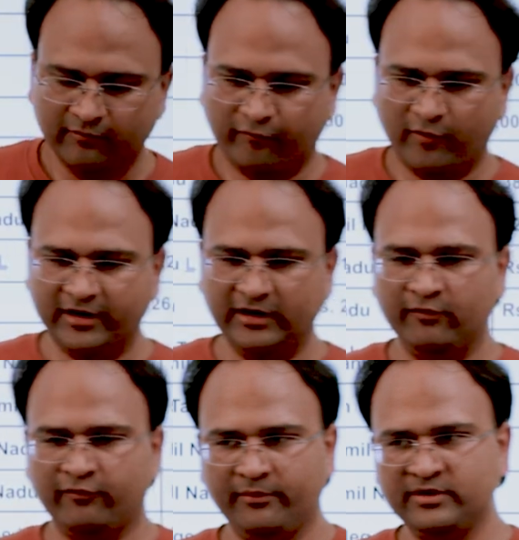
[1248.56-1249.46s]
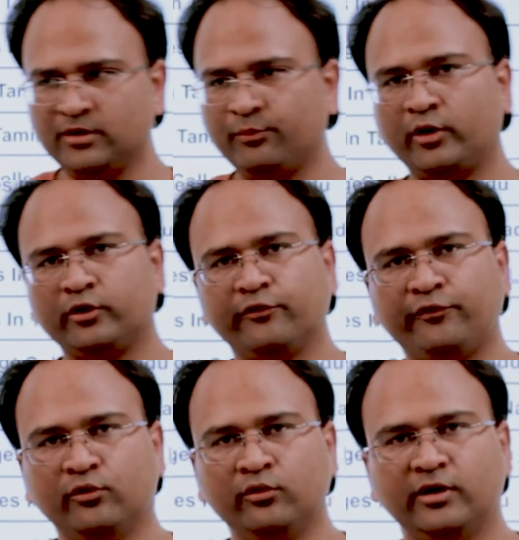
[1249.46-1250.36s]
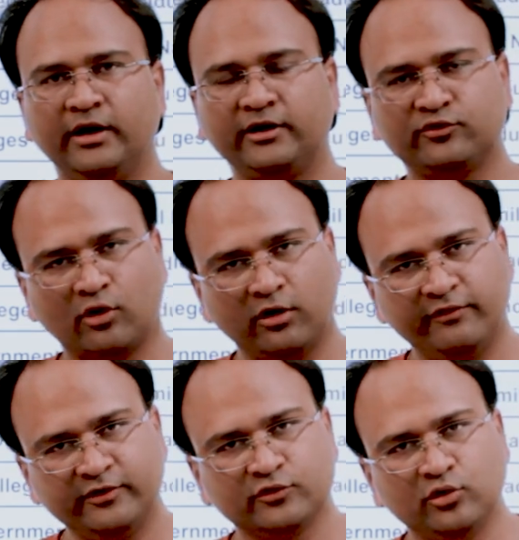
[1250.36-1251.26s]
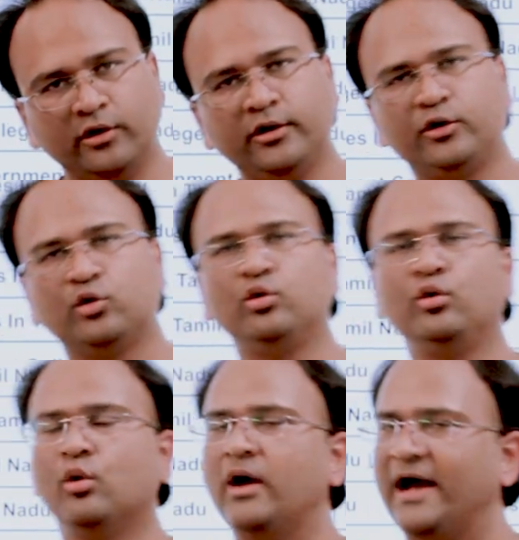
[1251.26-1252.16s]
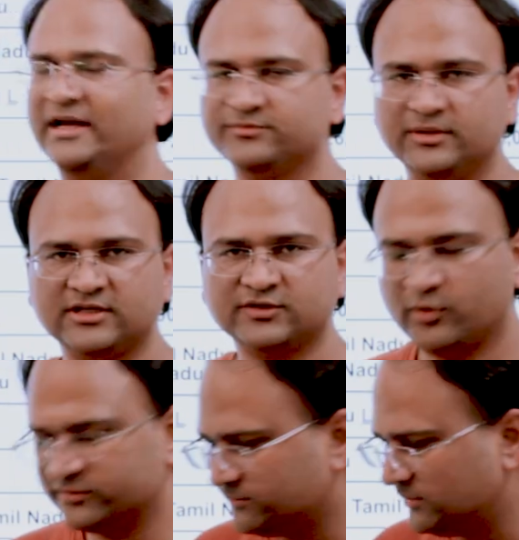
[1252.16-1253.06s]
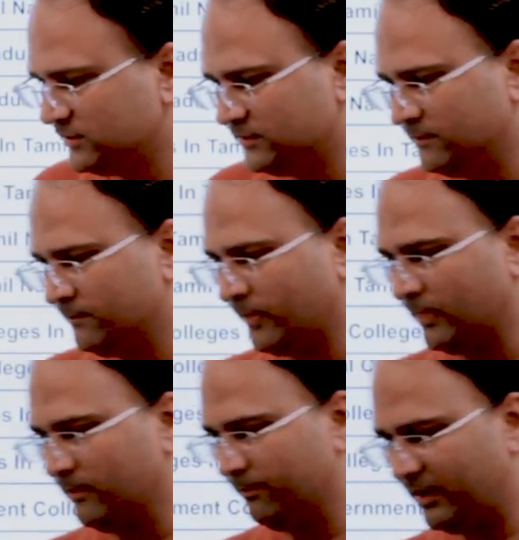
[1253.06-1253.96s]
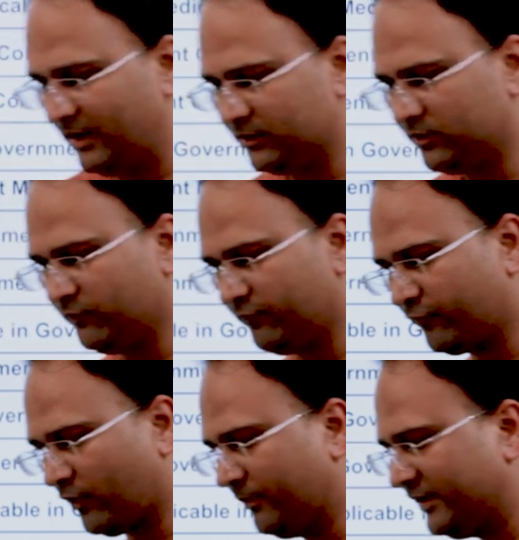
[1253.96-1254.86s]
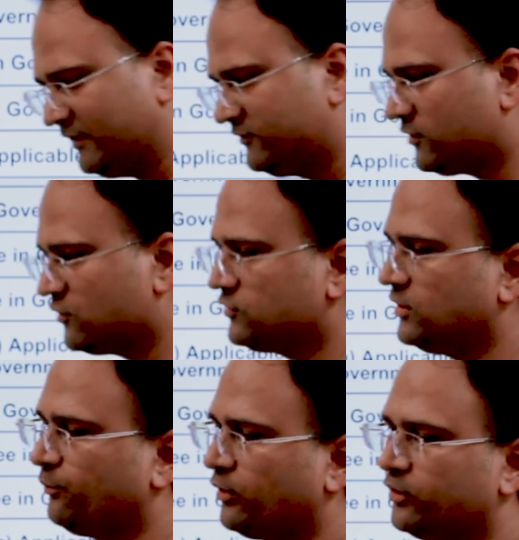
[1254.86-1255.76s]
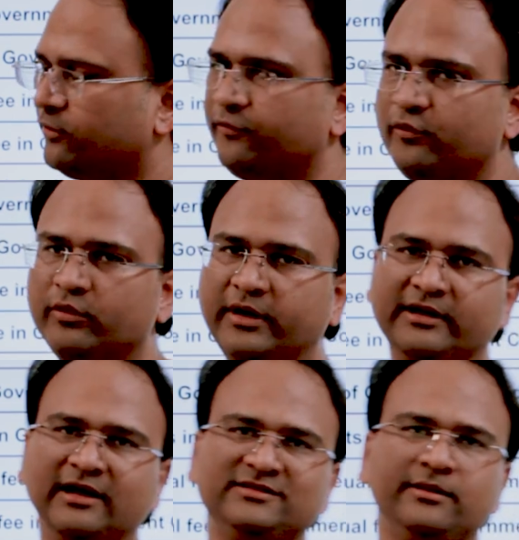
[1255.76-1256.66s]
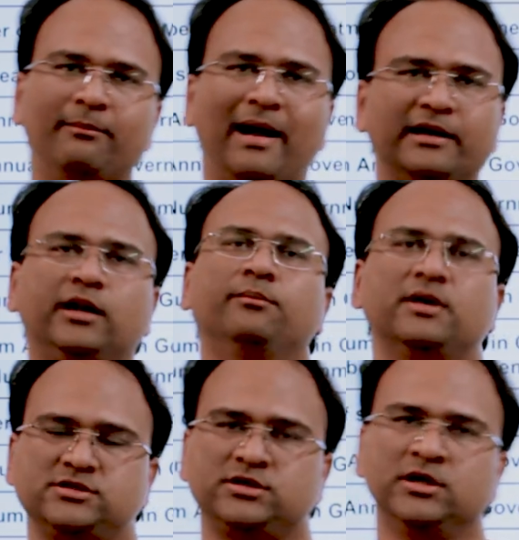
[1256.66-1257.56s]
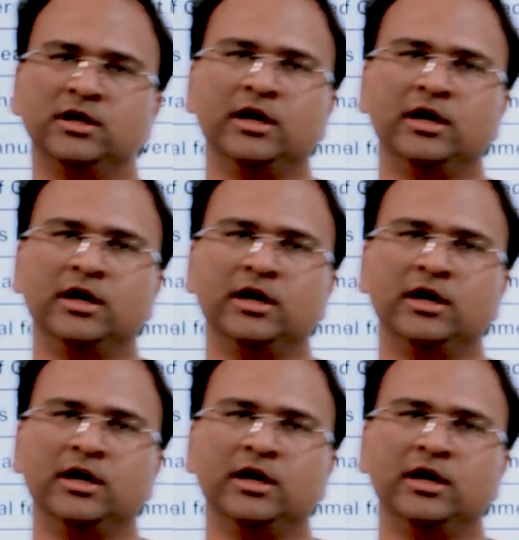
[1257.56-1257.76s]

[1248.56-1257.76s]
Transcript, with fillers: for an information point of view, it is always good to know as much as possible. But from an execution point of view, it doesn't matter much.